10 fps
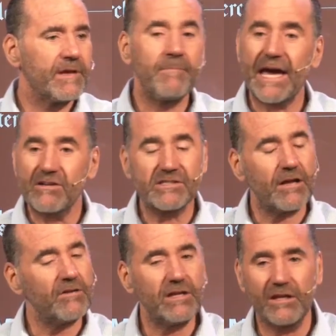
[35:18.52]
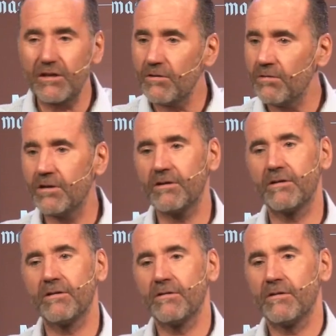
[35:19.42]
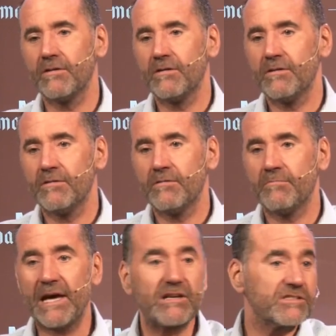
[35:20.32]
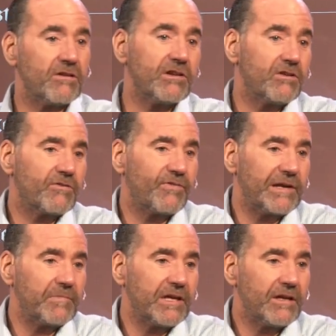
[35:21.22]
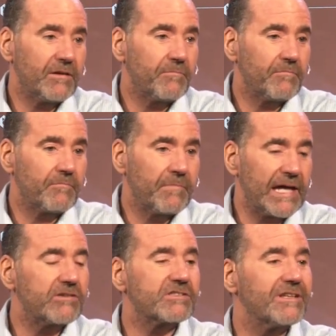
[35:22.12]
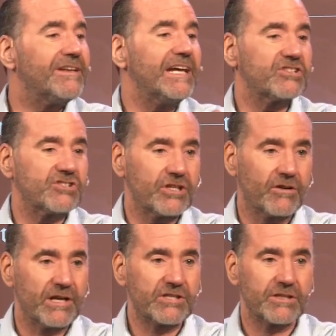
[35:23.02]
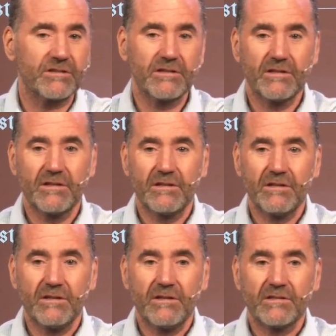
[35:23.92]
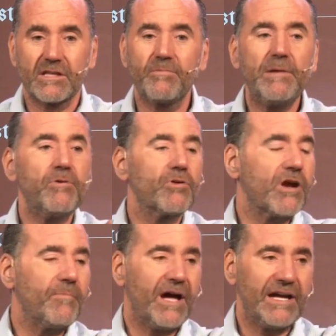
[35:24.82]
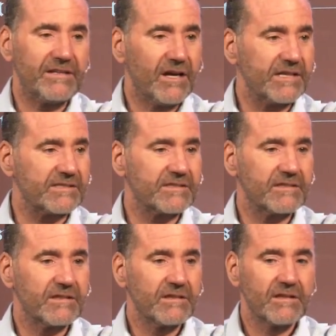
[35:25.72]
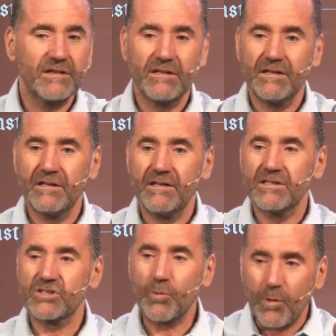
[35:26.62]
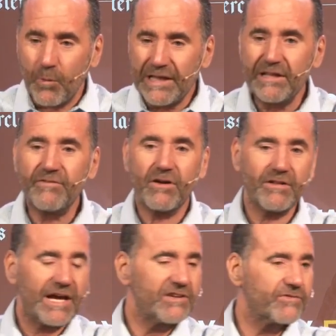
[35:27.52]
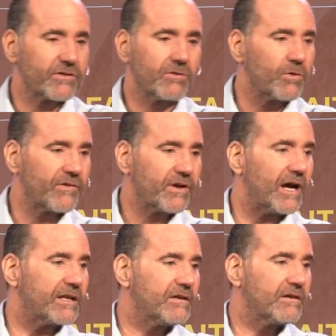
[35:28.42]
It matters not only to you, it matters not only to your family, it matters to the next generation, to the people who come behind us. So will we live our lives for the glory of God?